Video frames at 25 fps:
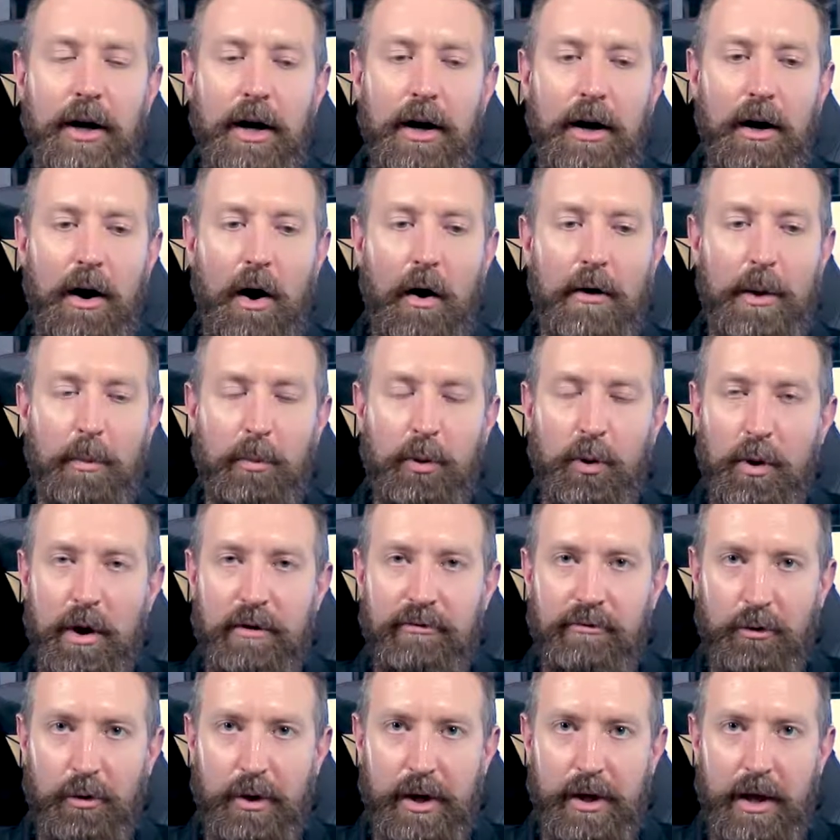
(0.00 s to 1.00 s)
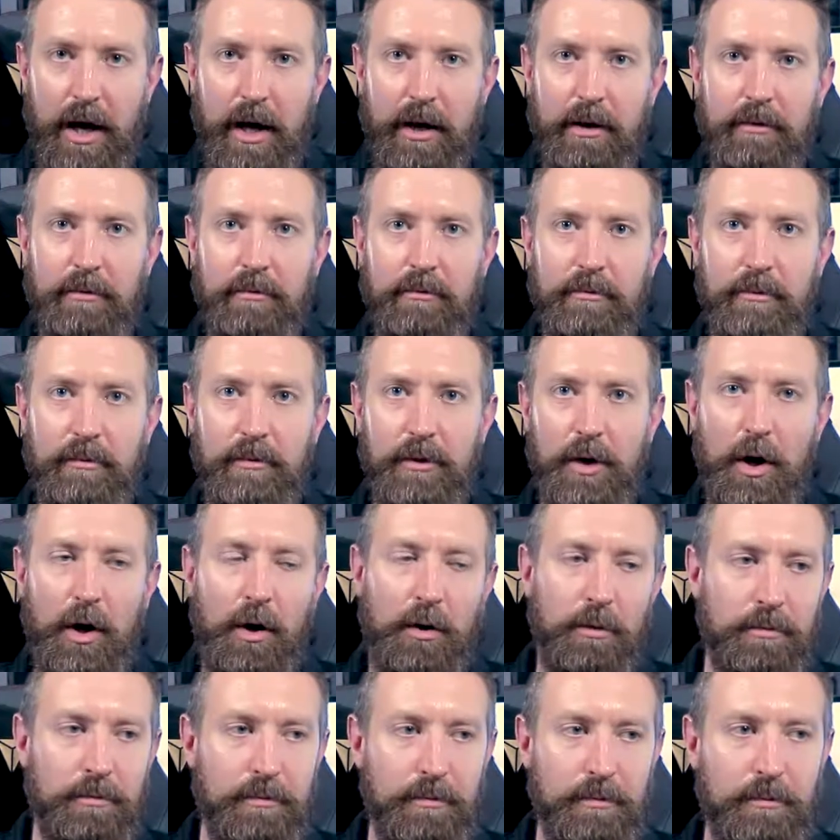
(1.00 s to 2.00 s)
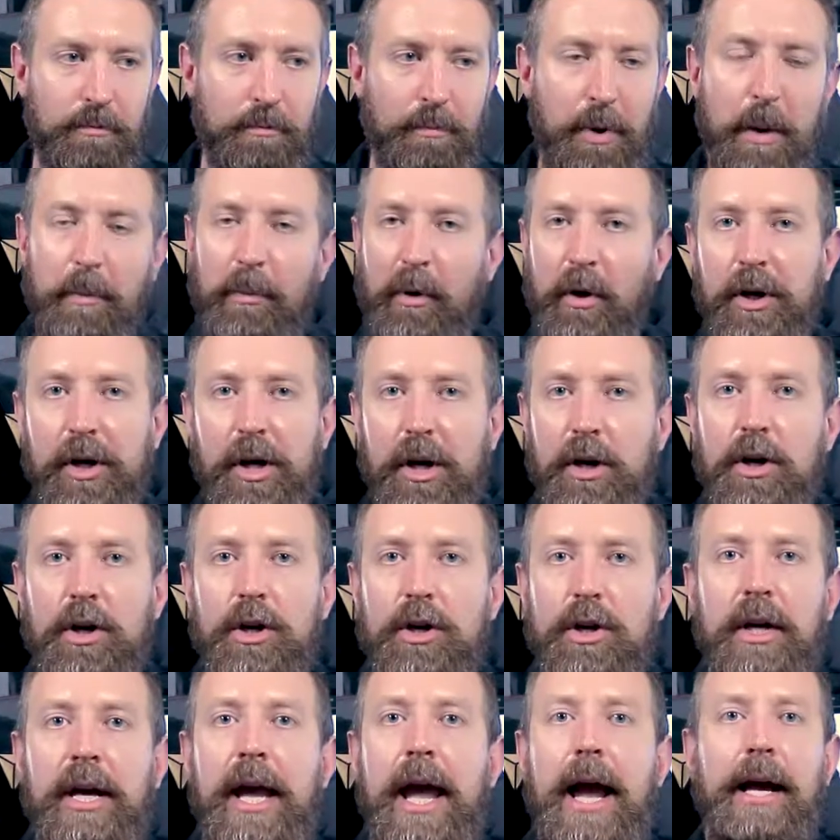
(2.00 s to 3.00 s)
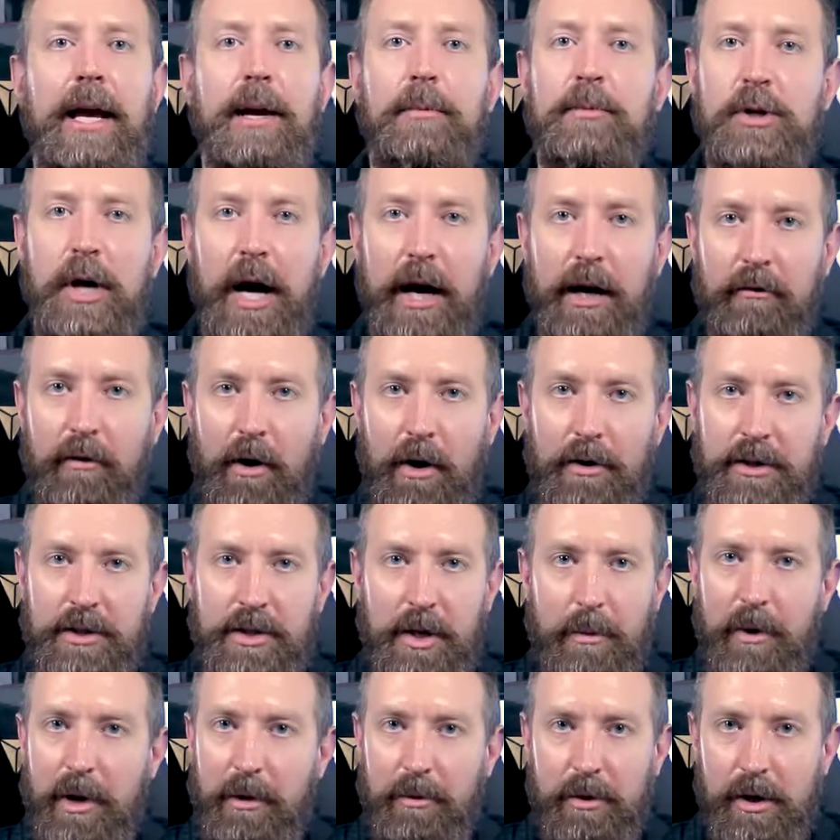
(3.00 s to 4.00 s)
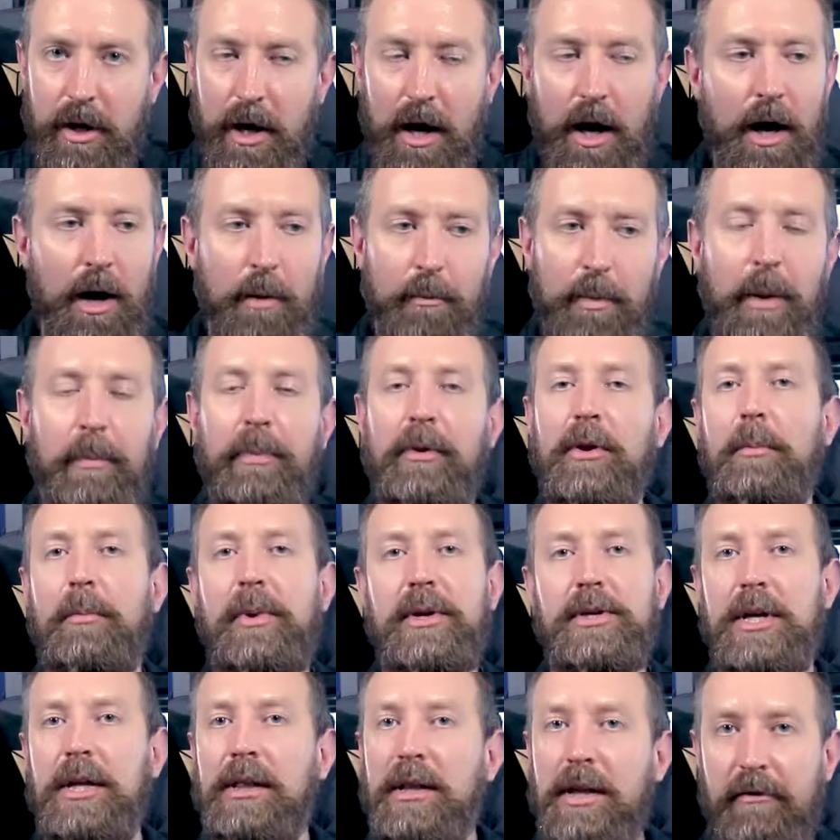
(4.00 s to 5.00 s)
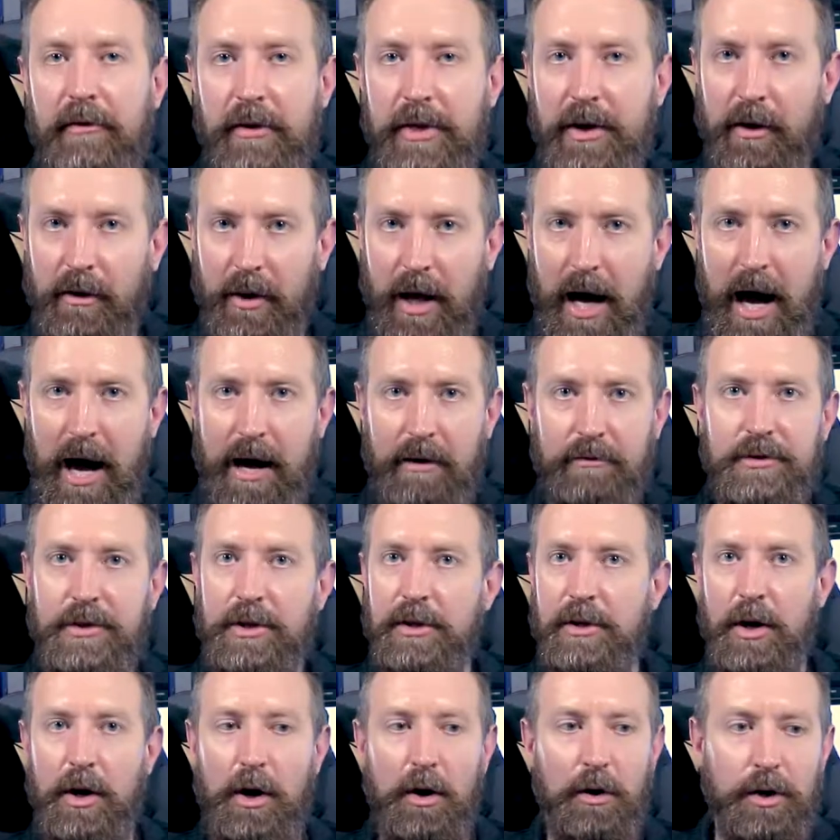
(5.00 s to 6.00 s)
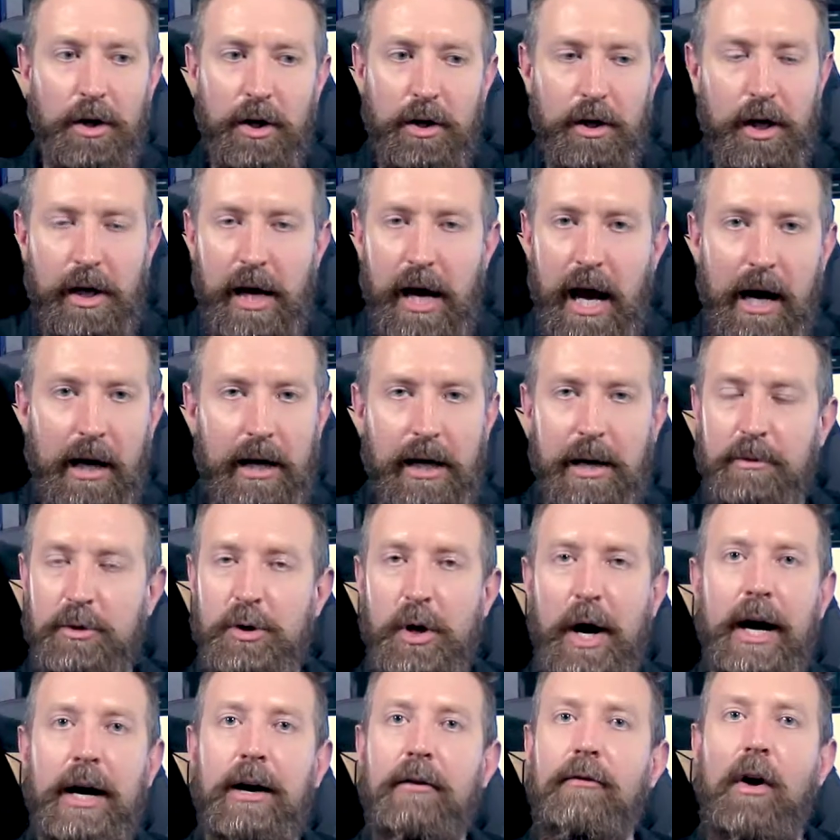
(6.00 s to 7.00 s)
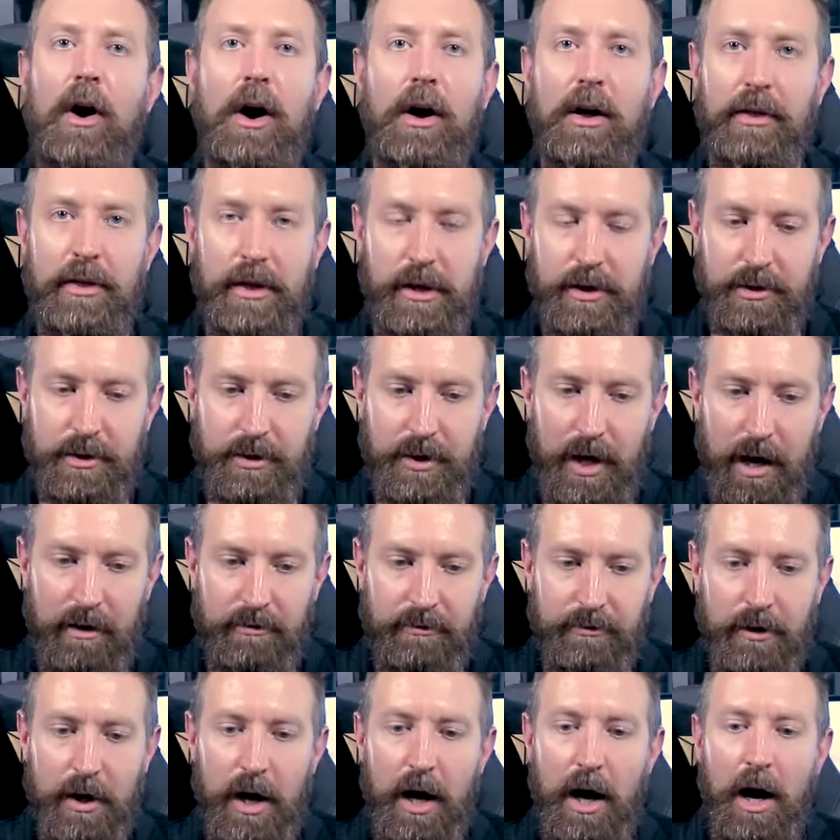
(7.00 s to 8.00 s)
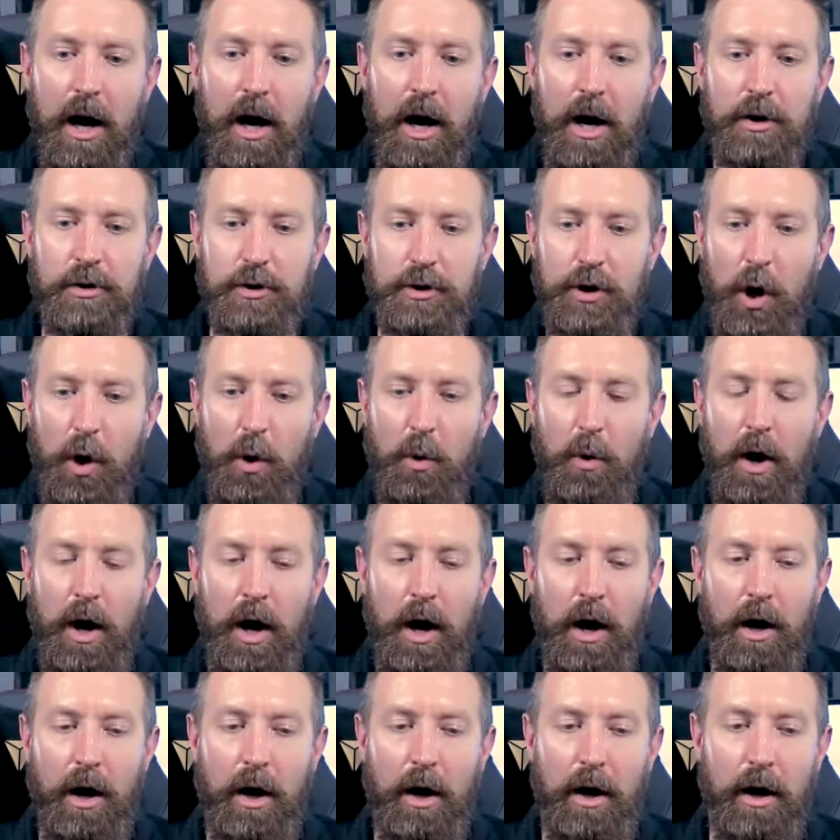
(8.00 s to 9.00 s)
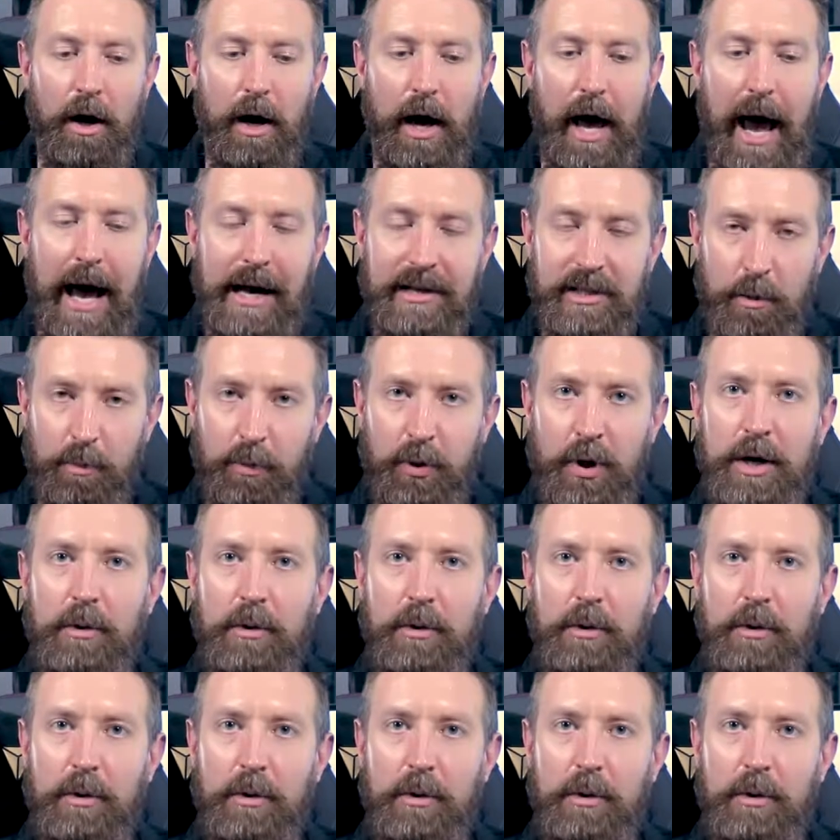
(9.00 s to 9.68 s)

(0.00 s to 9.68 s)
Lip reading: on the periphery that, you know, people, you can't keep track of all this. I mean, people are busy living their lives. You know, you can't keep track of all of this stuff. So as a